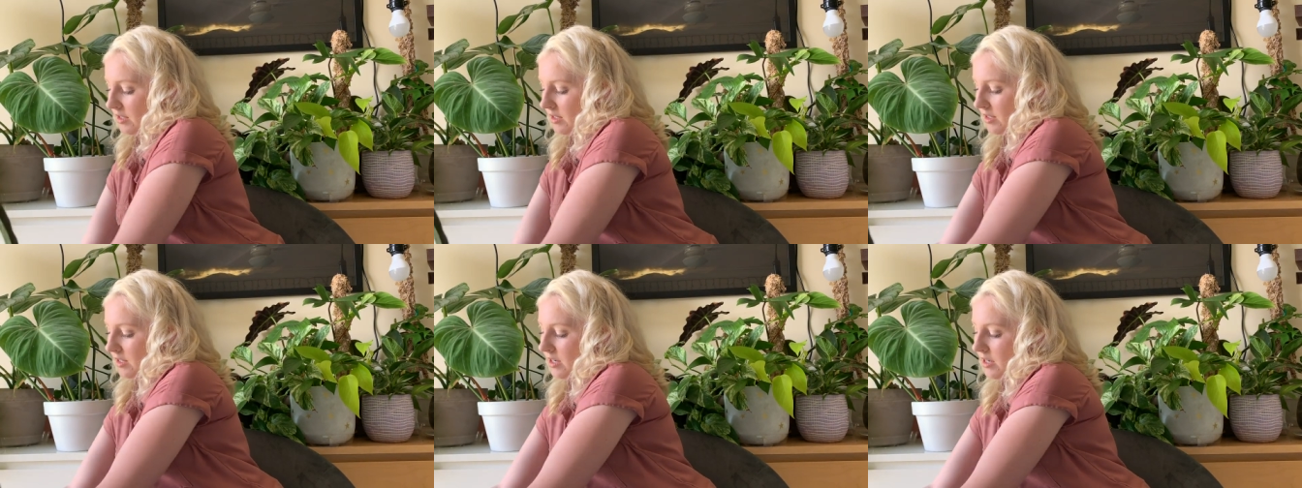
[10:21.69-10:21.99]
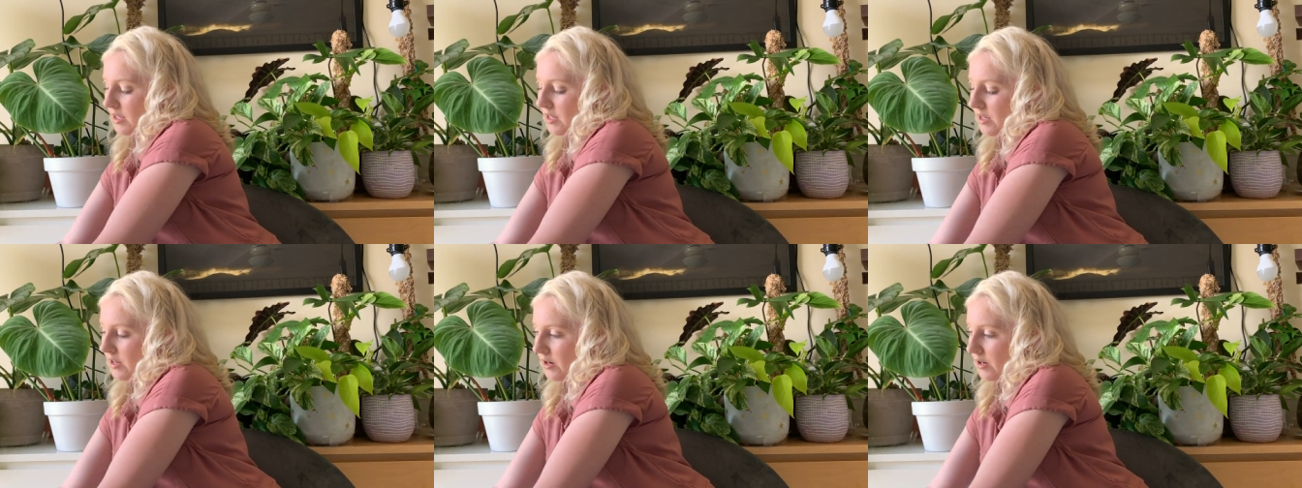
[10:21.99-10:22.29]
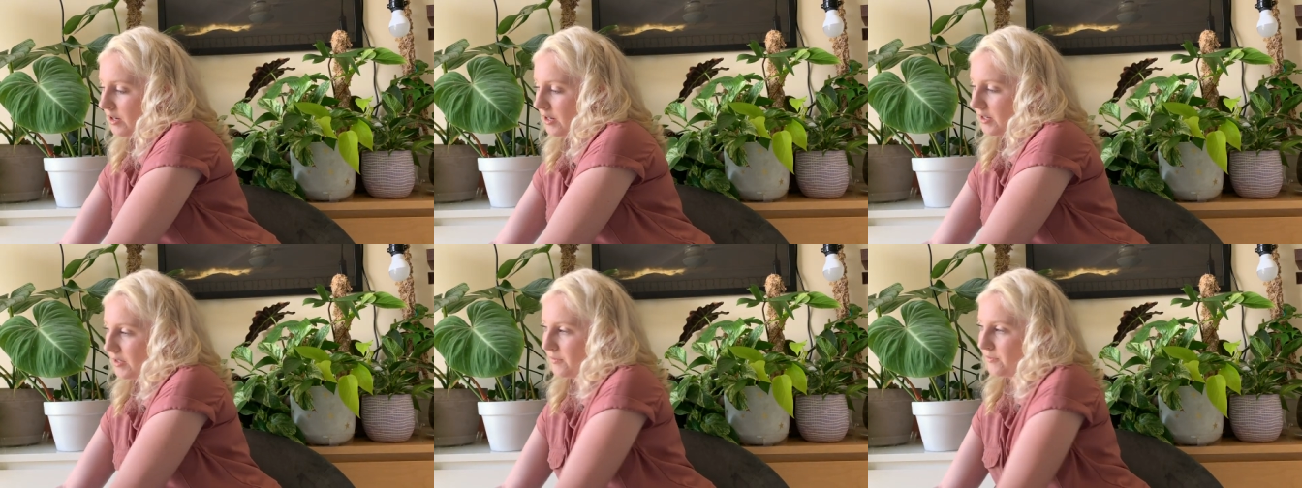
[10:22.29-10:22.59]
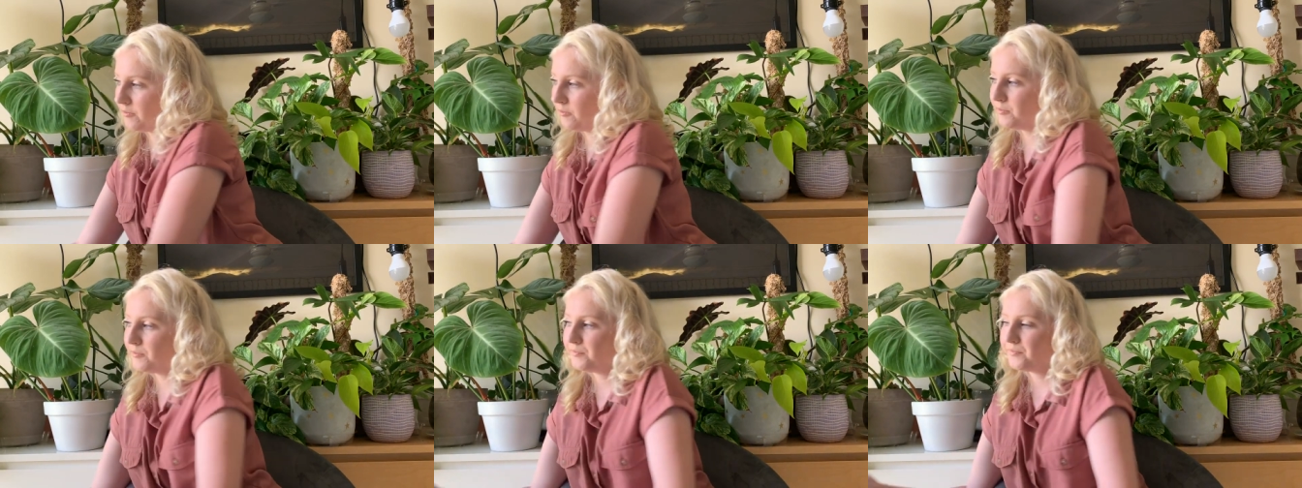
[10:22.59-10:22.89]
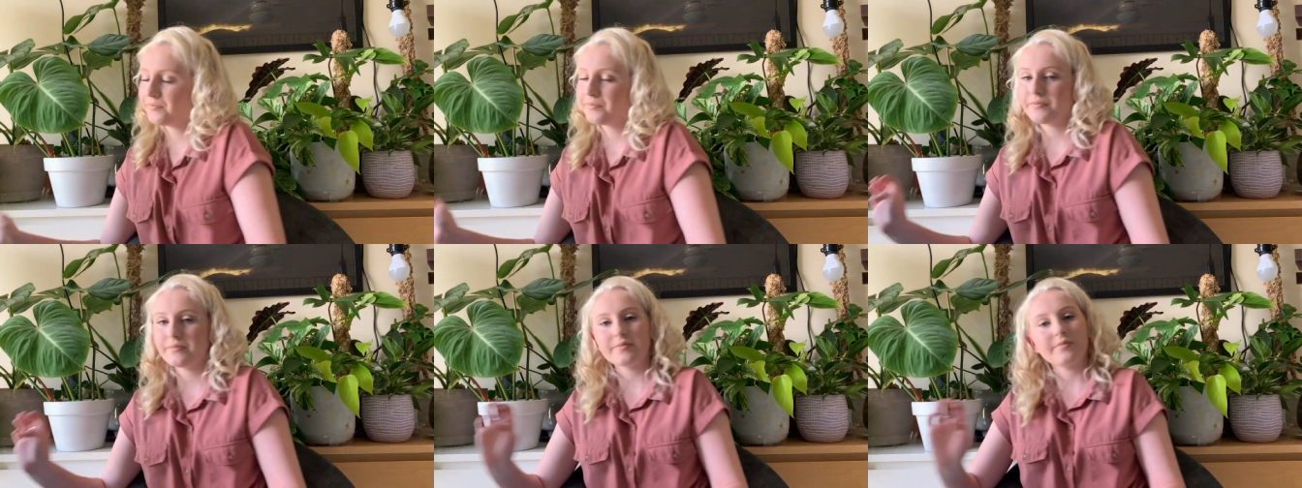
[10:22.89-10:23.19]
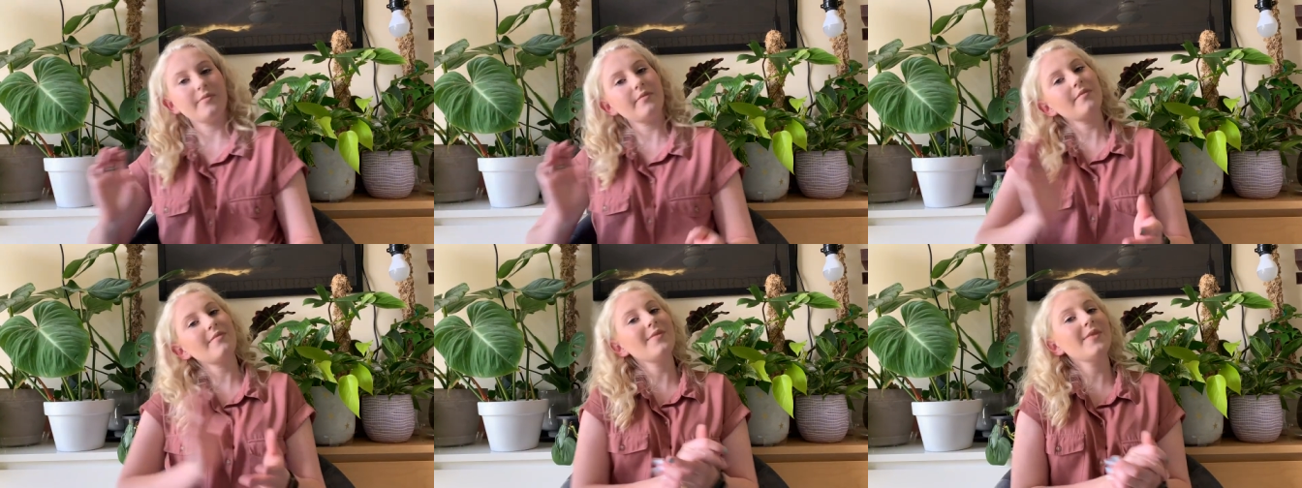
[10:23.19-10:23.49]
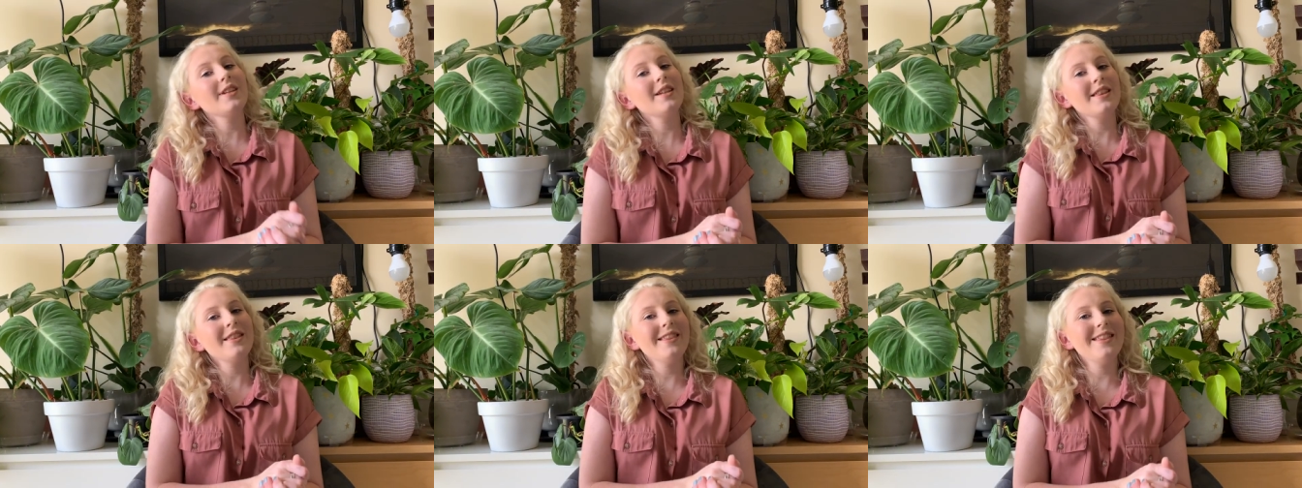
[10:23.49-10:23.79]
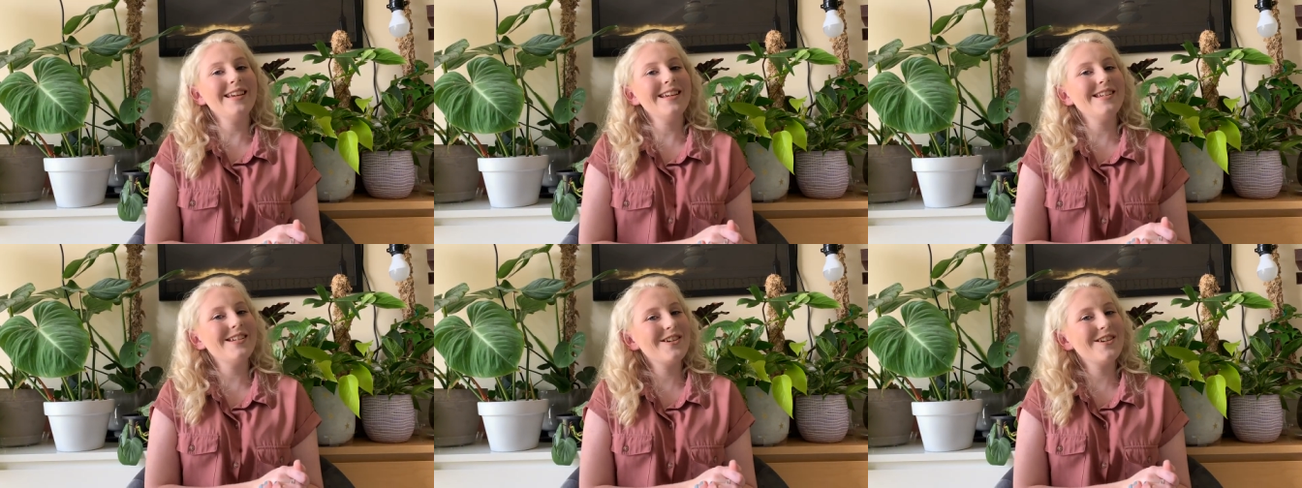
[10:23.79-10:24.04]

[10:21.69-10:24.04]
there you go. Thank